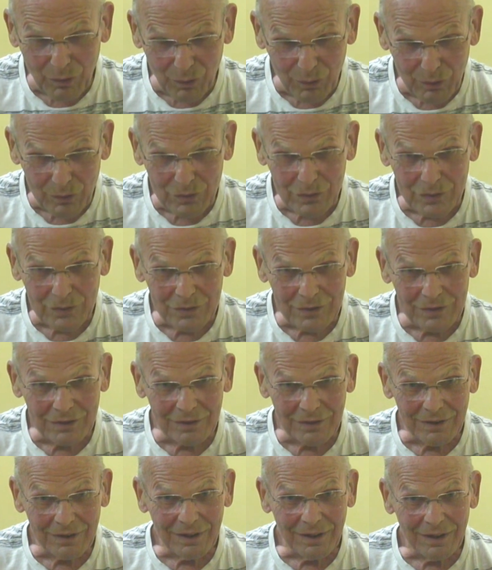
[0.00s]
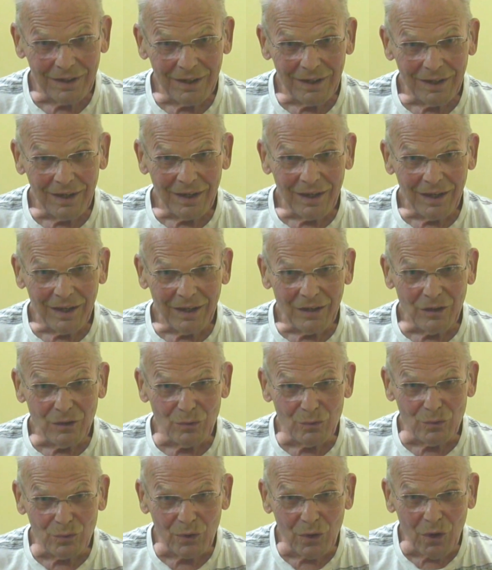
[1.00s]
because
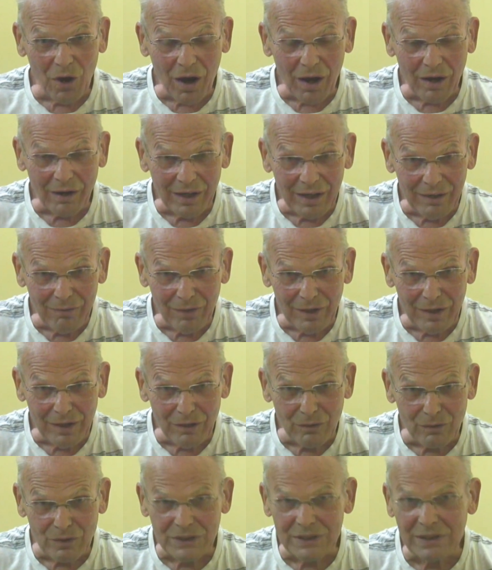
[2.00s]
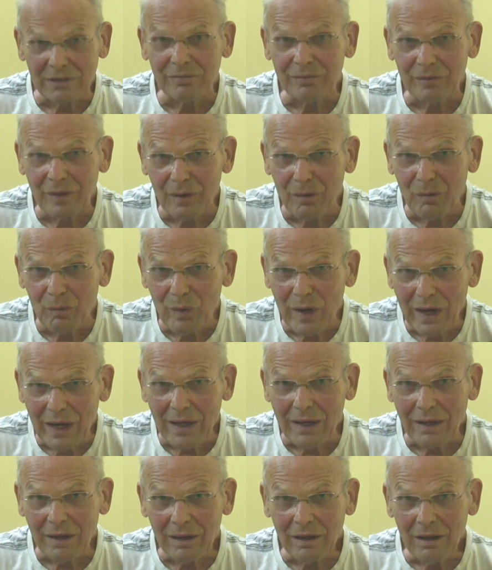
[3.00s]
you are giving yourself
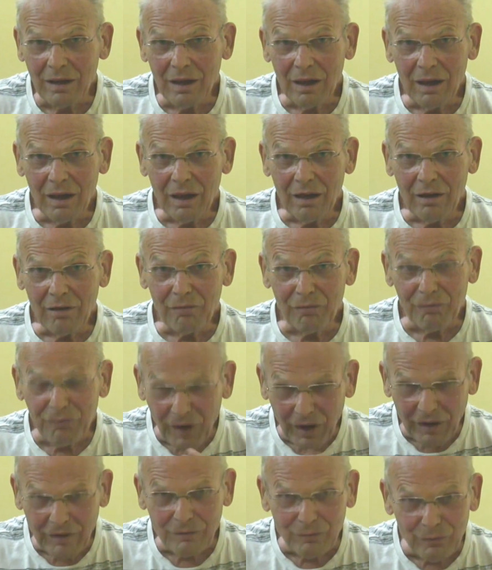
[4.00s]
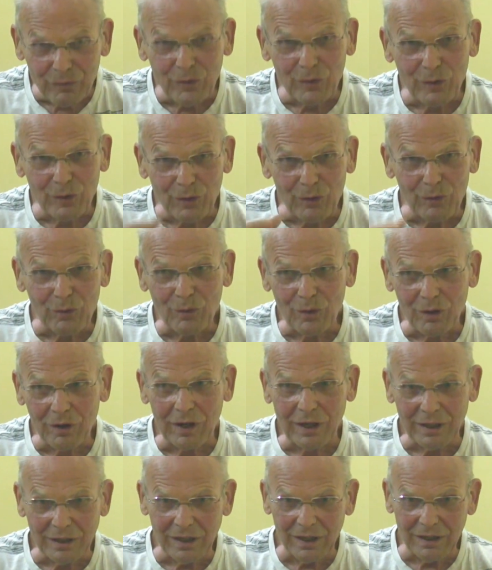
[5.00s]
away. Fight for
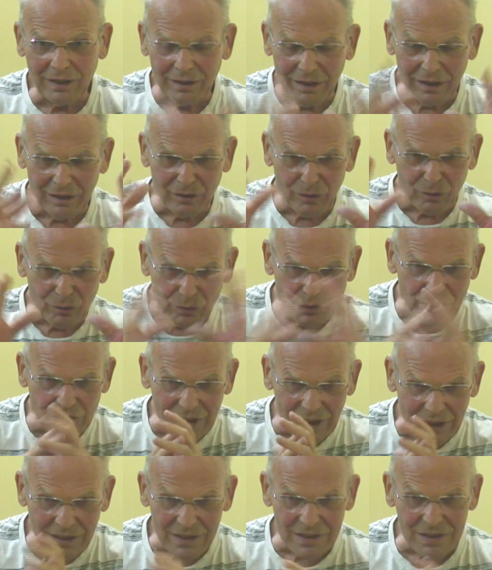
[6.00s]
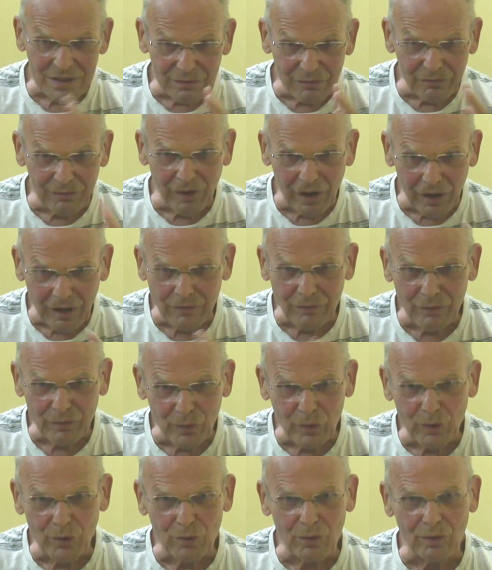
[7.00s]
your, in the good sense,
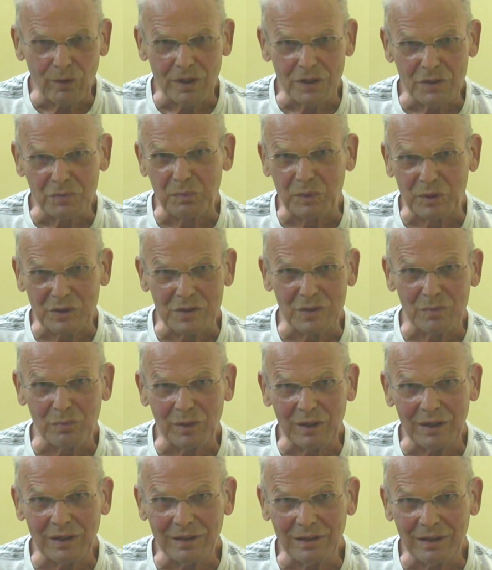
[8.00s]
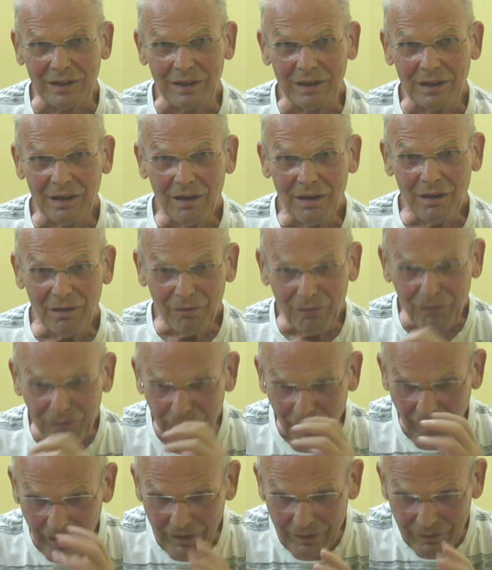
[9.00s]
fight for your responsibility,
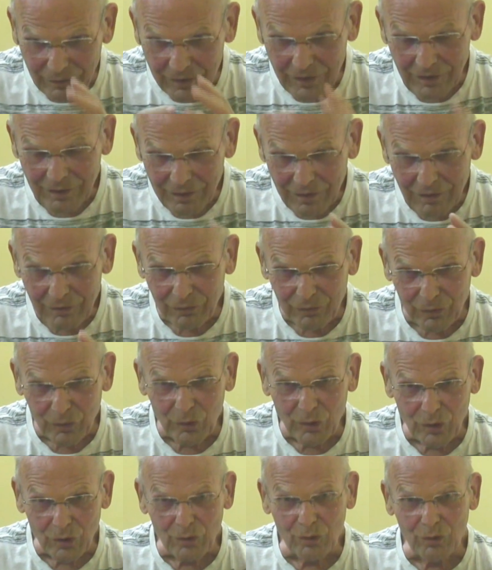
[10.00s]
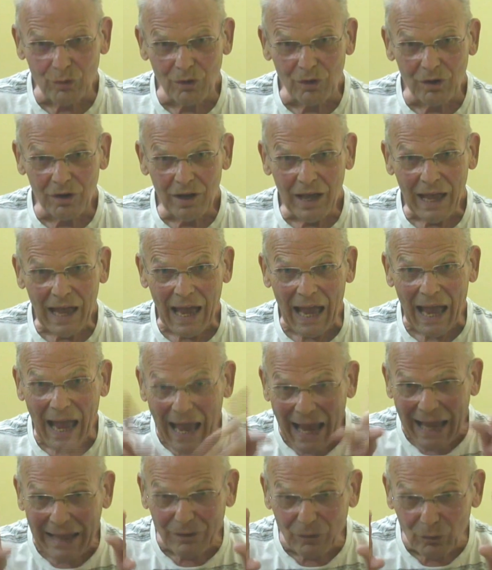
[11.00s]
fight for your
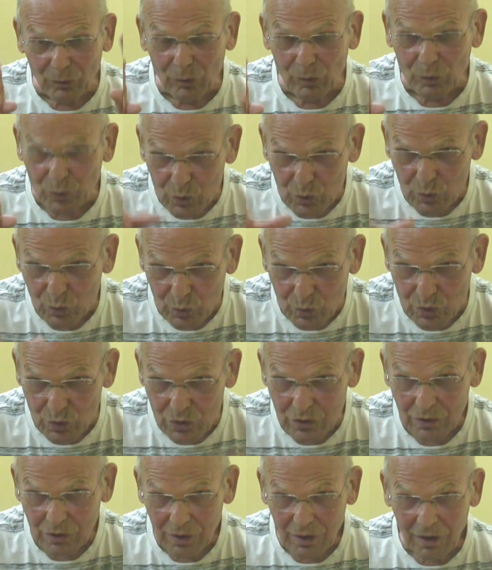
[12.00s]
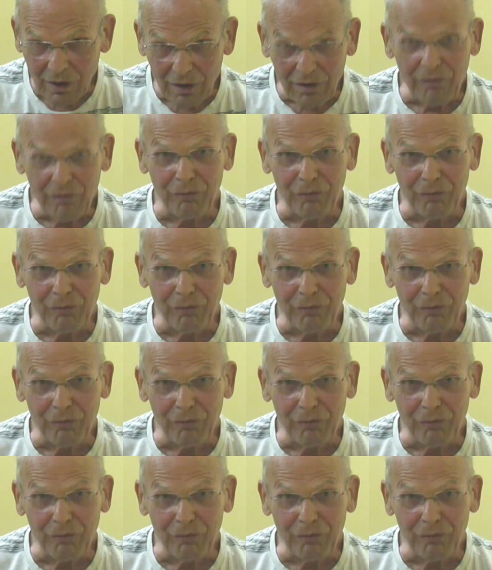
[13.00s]
adulthood,